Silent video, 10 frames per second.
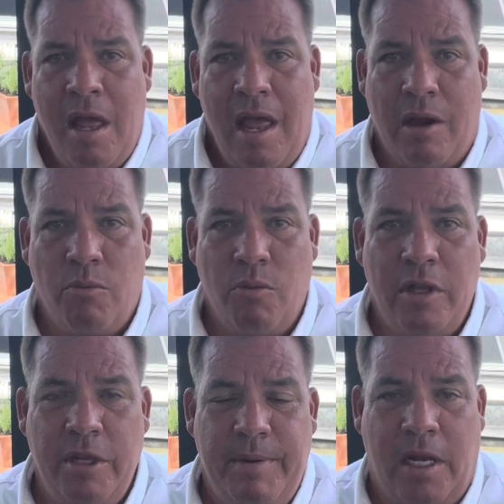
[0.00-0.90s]
And it
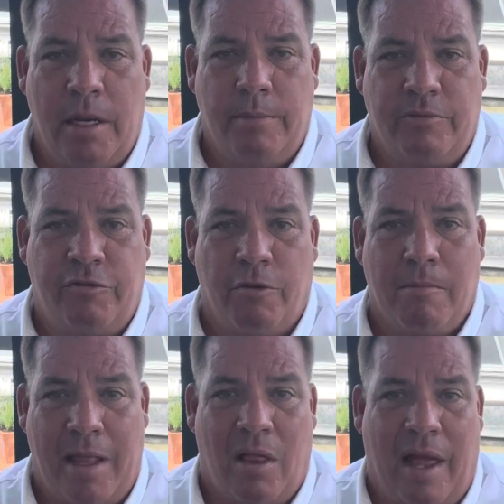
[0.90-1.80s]
really becomes from
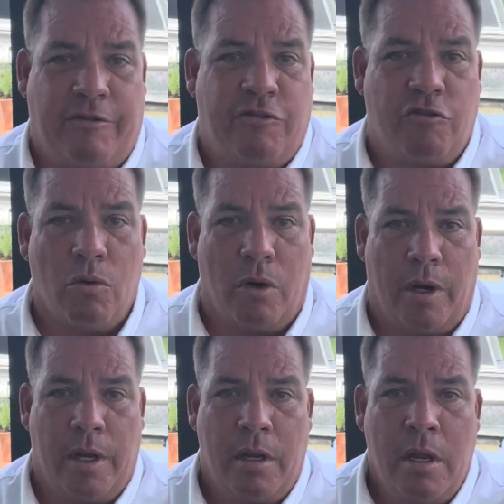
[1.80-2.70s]
my life
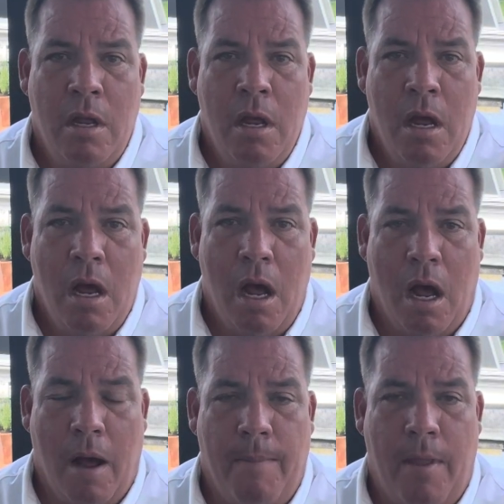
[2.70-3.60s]
story.
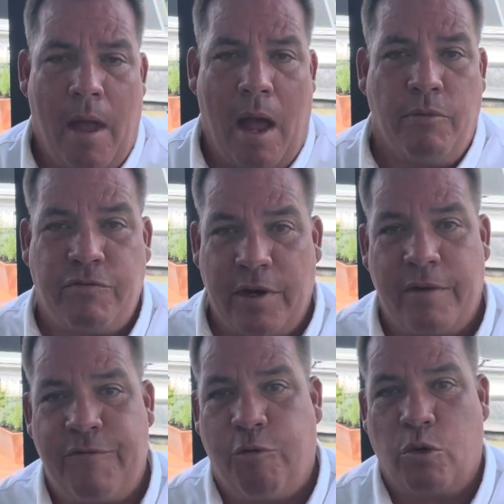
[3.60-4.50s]
I was very
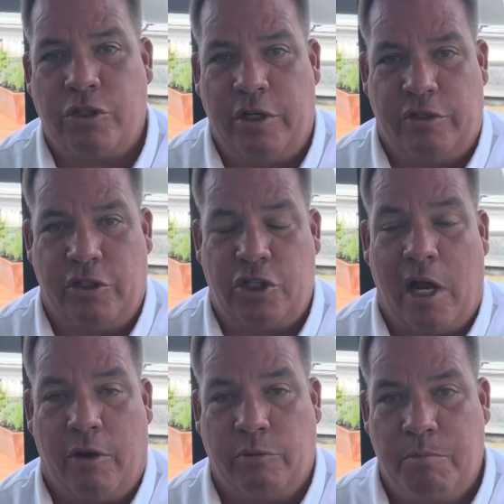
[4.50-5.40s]
fortunate as a
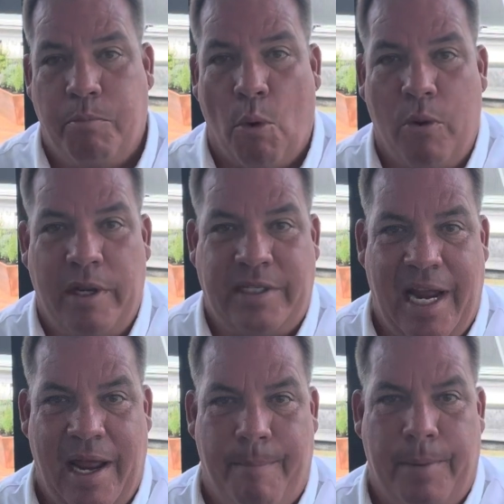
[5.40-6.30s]
child. I was born in
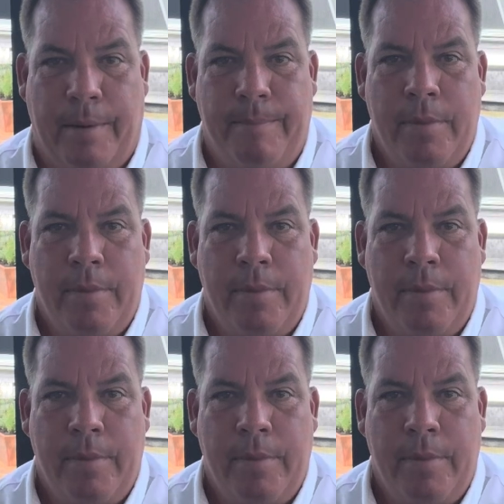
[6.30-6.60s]
Tampa.